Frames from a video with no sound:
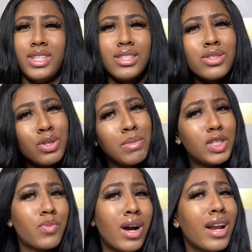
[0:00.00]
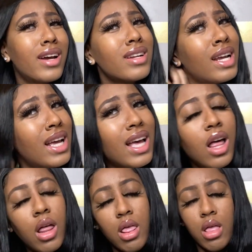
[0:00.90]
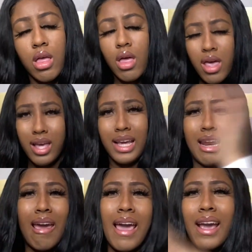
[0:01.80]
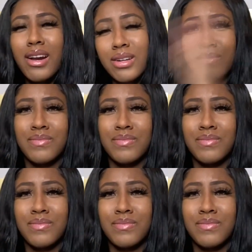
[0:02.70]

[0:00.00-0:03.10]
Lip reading: It's too much product in the air.